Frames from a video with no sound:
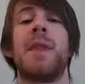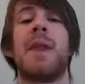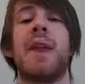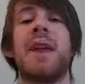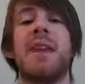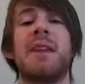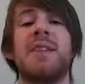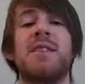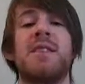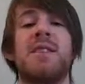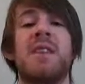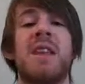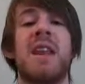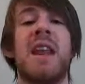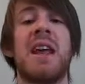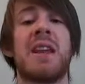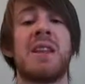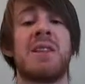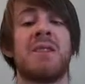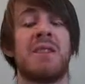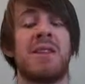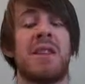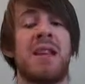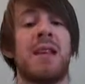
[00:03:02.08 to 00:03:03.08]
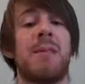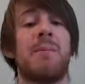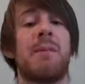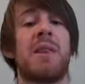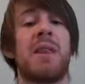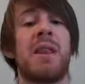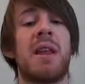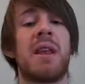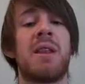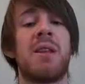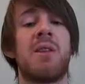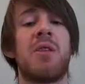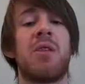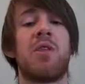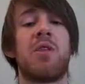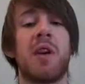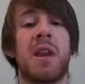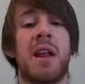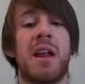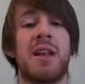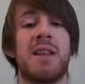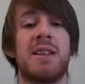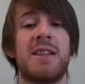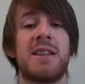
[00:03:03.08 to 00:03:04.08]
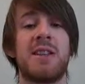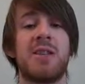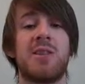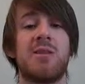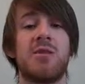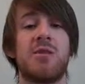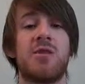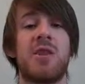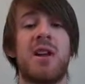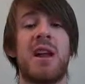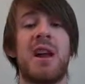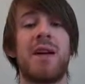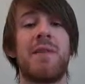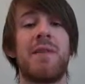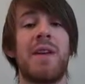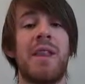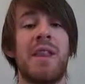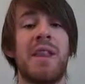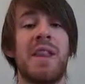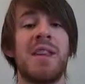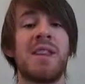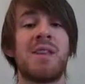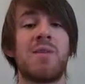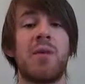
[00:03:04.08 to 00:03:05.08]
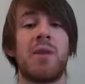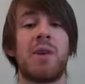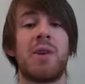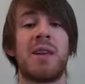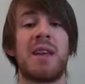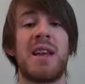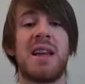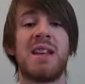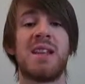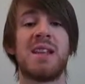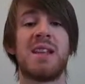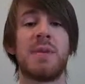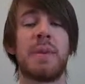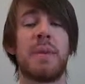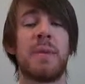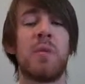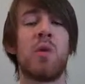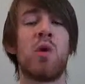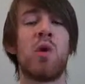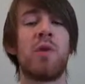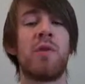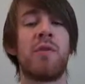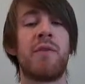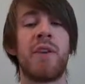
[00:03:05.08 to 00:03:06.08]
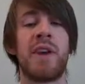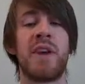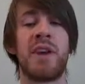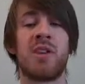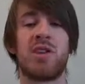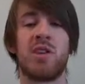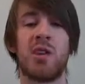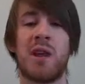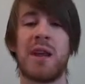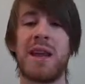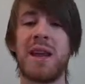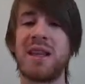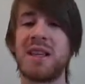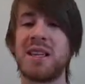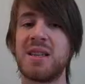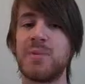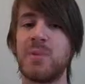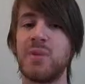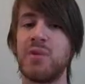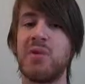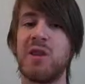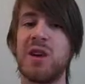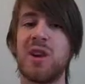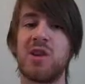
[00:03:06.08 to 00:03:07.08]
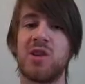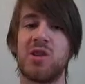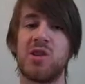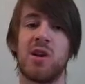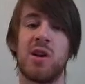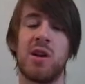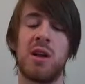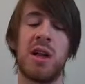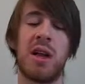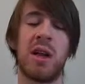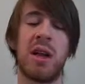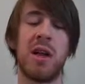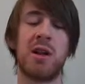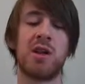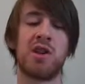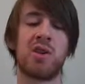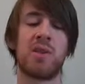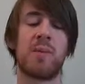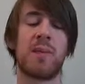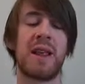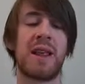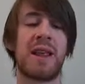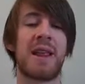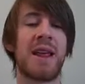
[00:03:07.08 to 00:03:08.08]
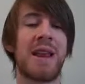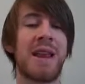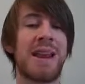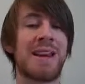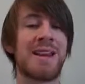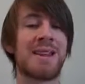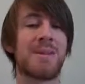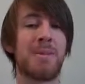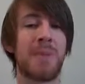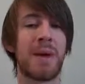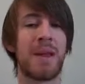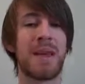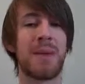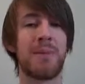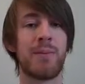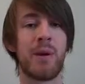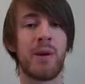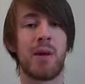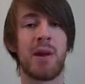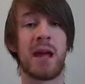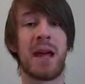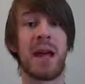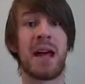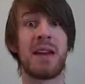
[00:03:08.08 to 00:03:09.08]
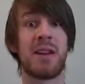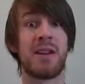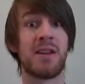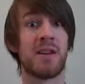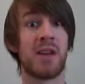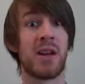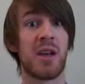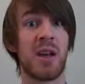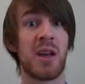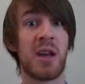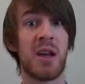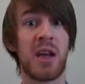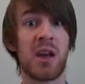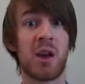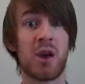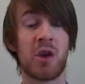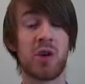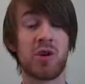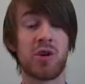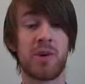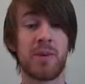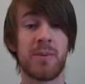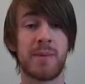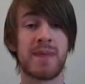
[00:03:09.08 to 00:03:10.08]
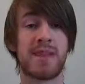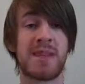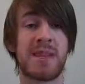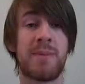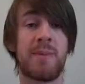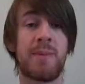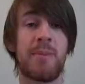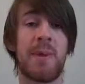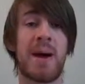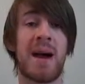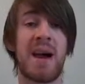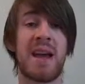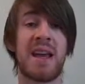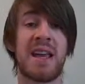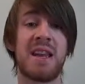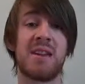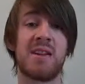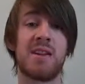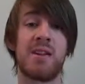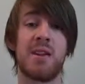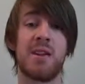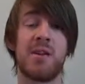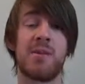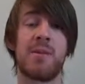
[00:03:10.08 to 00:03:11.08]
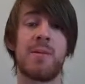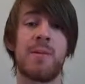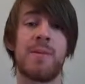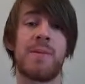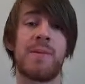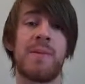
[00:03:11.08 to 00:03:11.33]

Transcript: is the next statement that an organisation should have, and this one tends to be motivational, inspirational, something that its people and customers can buy into.